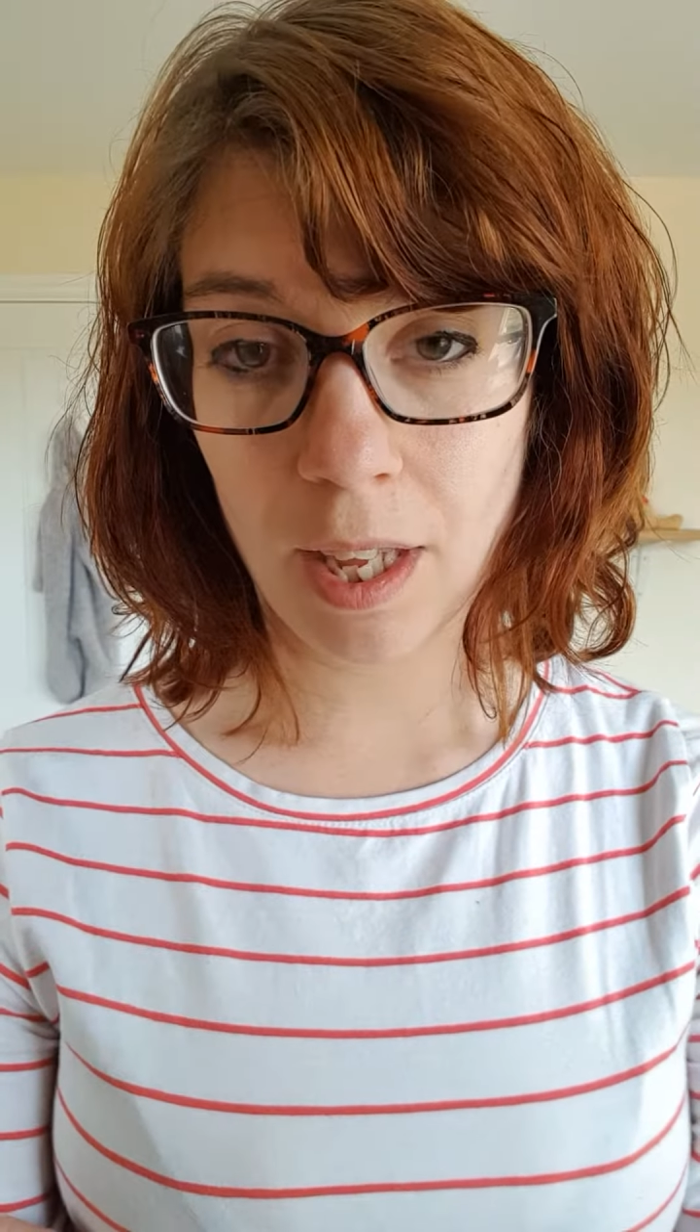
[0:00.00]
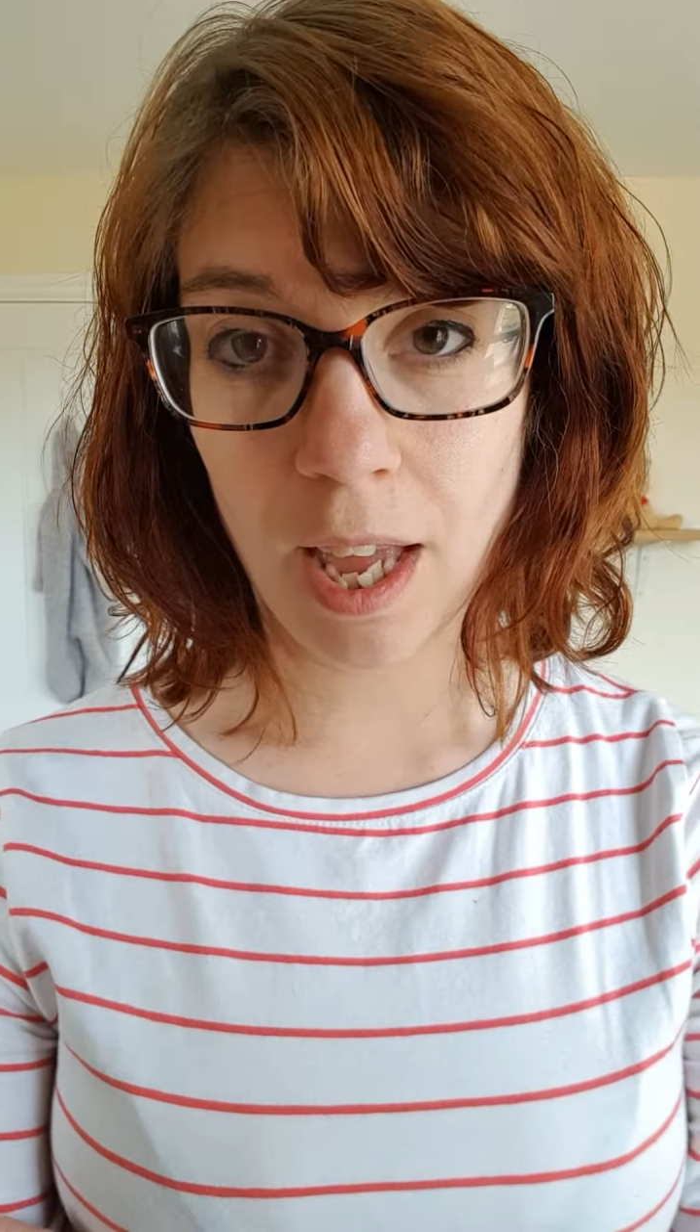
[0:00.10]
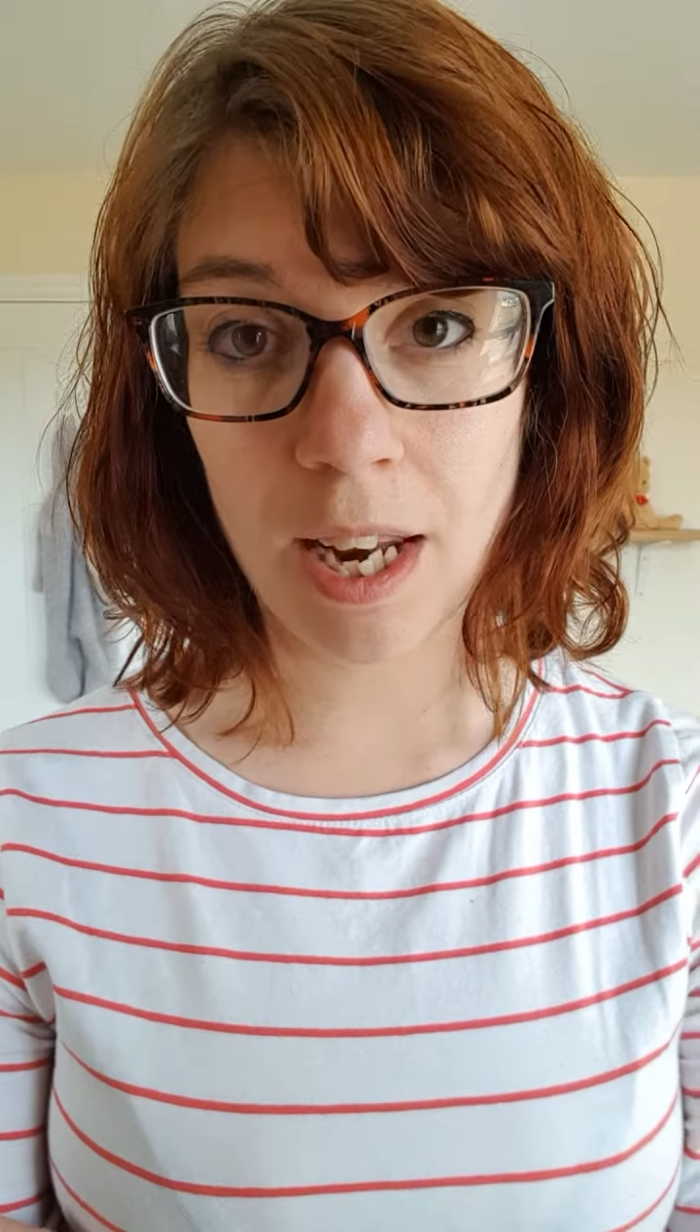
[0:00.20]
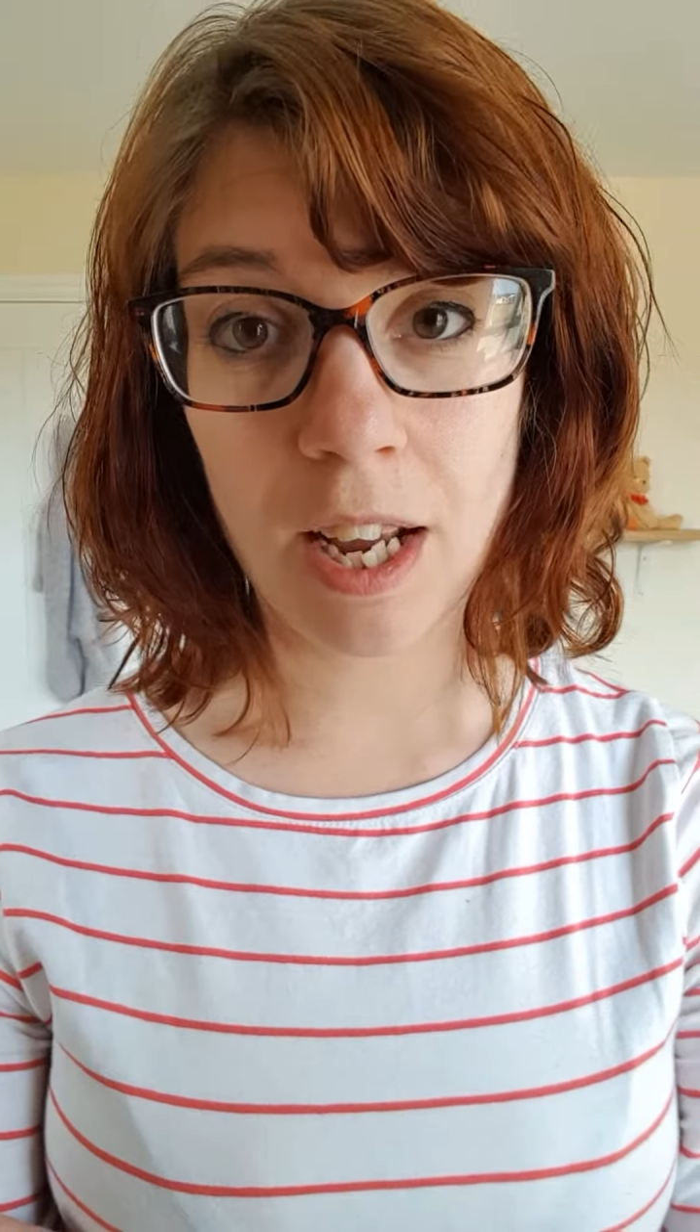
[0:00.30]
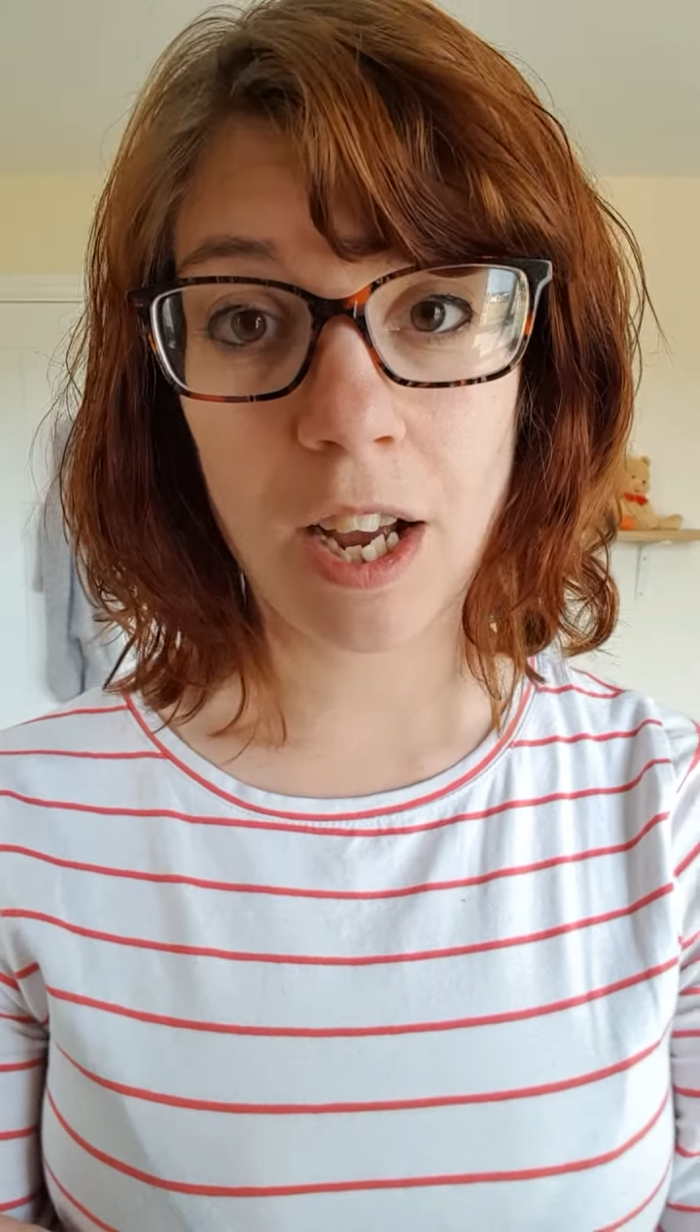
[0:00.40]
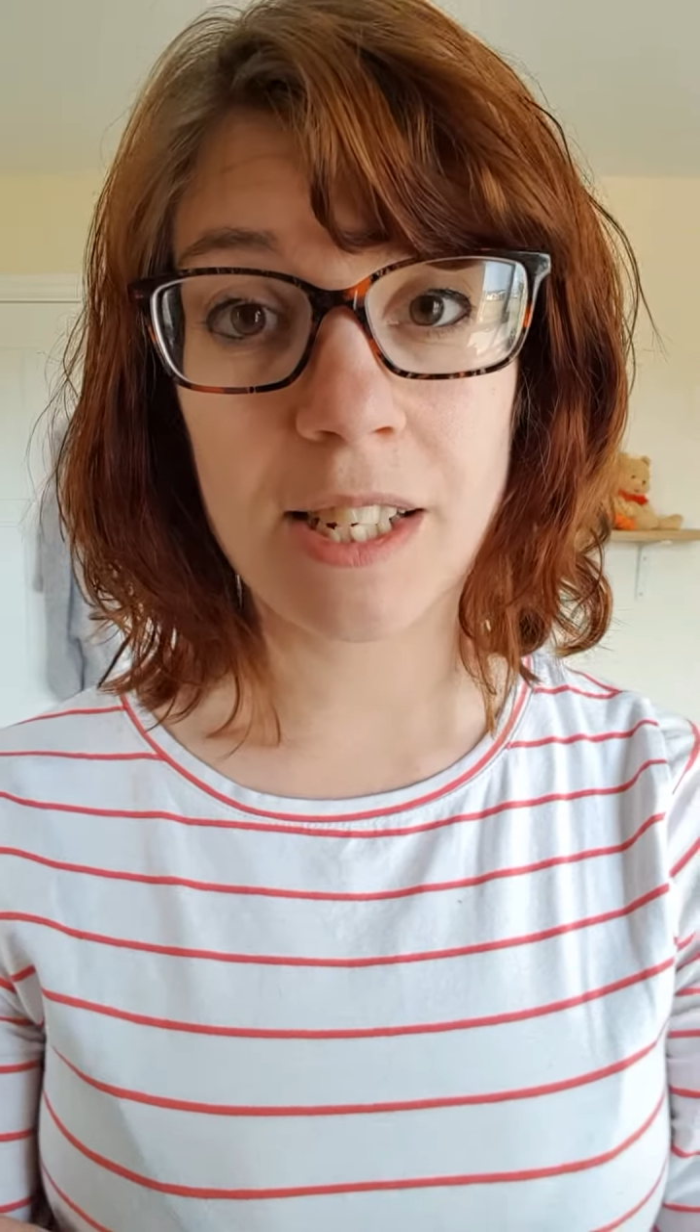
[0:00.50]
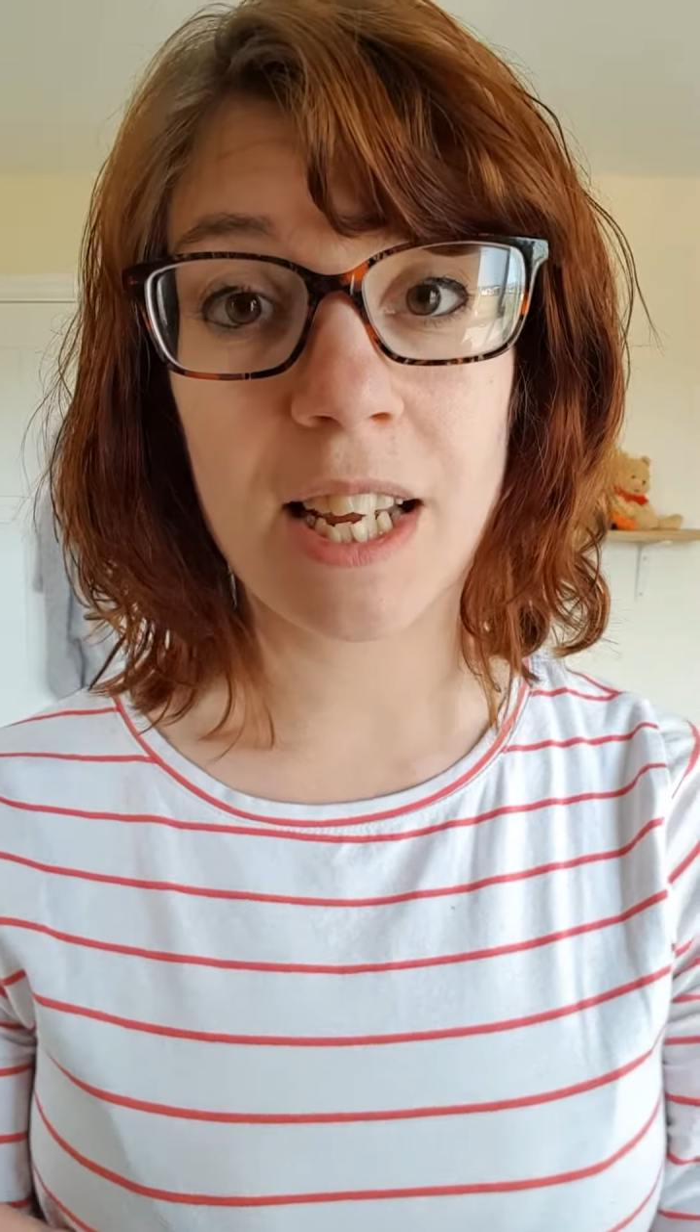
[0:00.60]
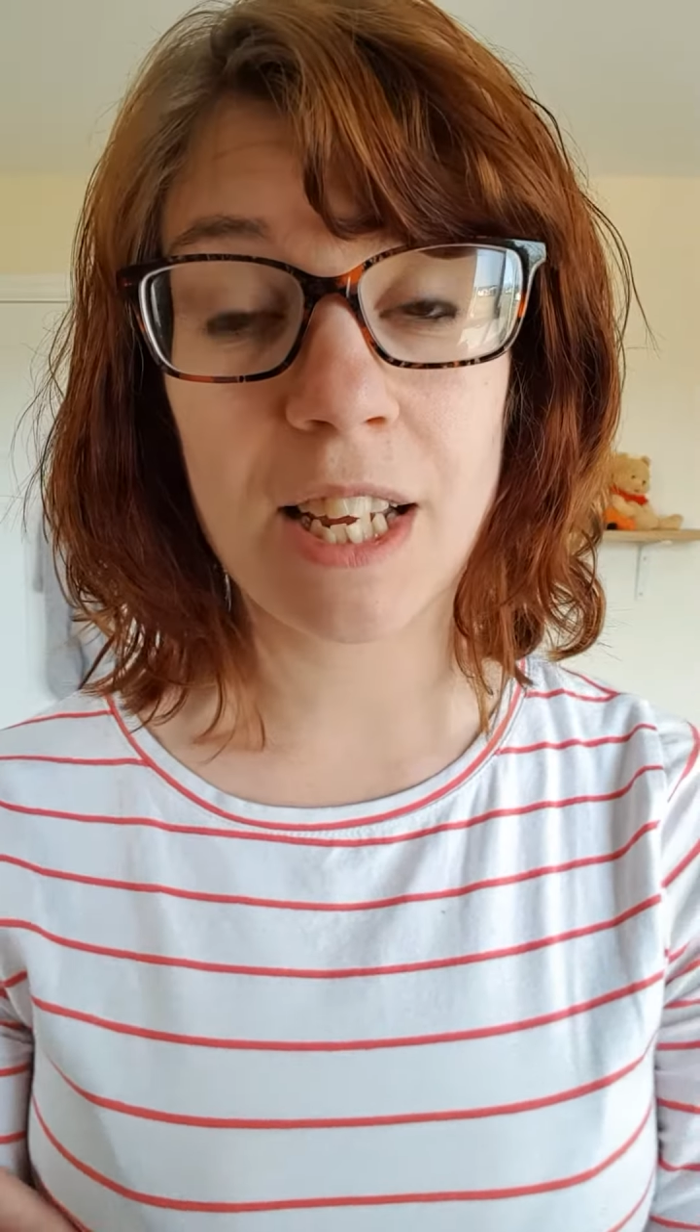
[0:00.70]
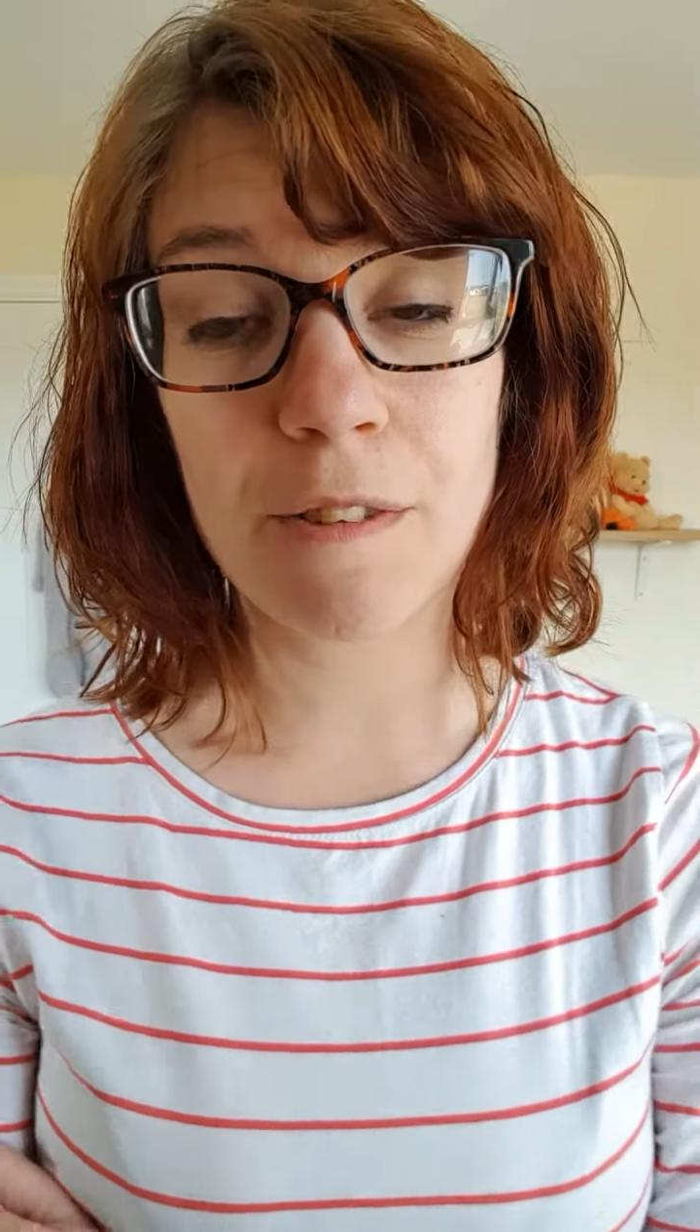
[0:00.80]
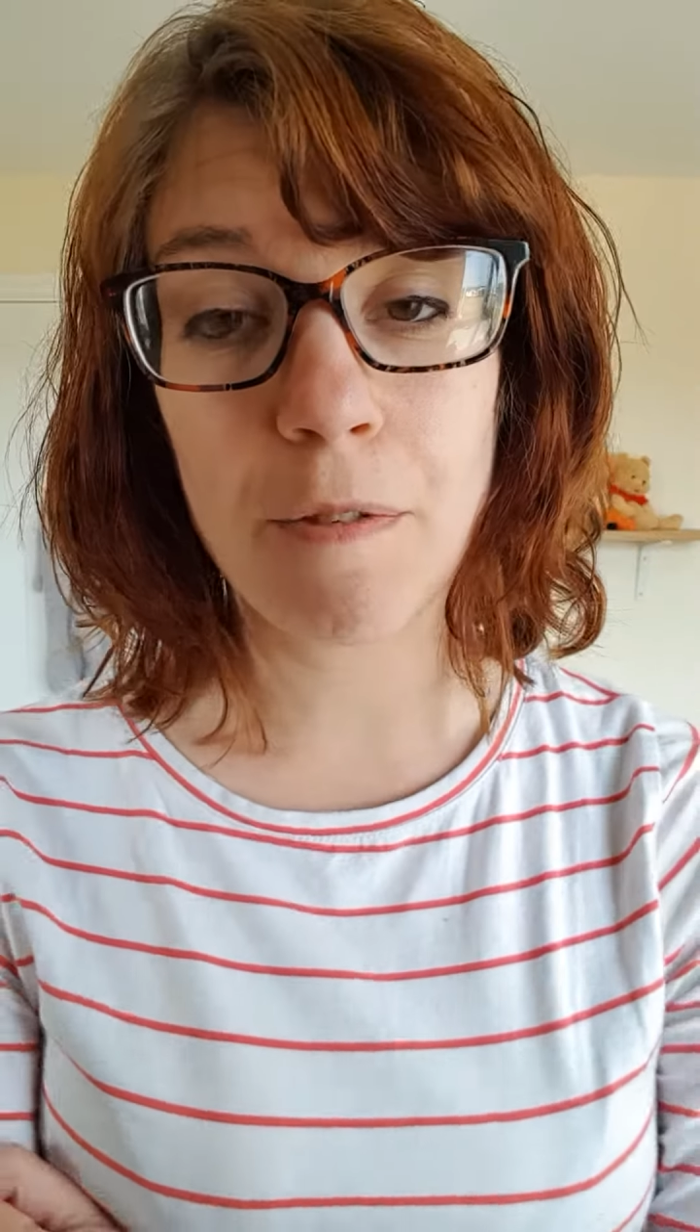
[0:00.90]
any ideas